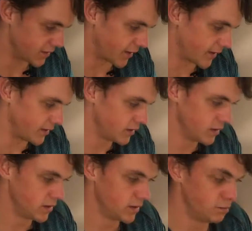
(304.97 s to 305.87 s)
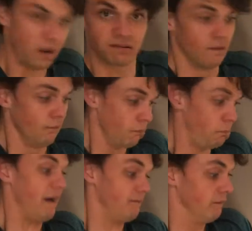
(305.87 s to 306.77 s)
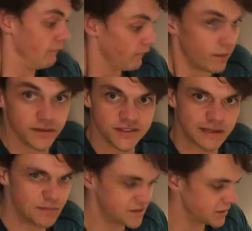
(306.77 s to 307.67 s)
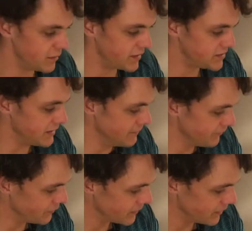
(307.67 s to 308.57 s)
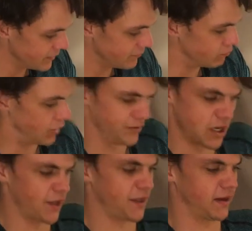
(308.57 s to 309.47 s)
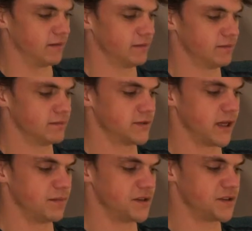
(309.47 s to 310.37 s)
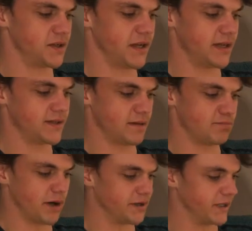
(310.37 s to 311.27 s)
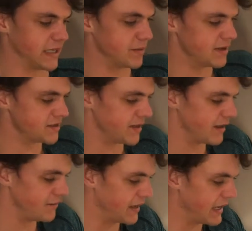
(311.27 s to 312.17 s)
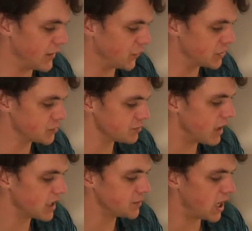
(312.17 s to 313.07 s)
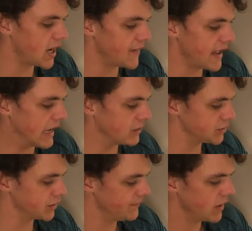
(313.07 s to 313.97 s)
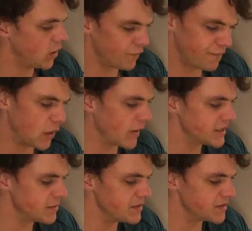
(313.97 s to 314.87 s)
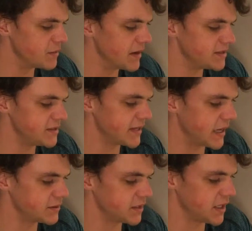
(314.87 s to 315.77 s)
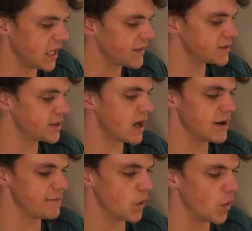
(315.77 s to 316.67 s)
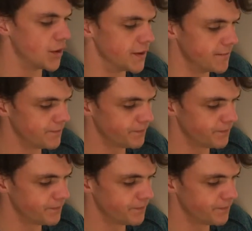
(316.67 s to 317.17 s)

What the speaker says: Tidy. But, said Mr. Messy. But nothing, said Mr. Neat, and bundling him into their van, which was parked behind the house, off they went to Mr. Messy's house at the other side of the wood.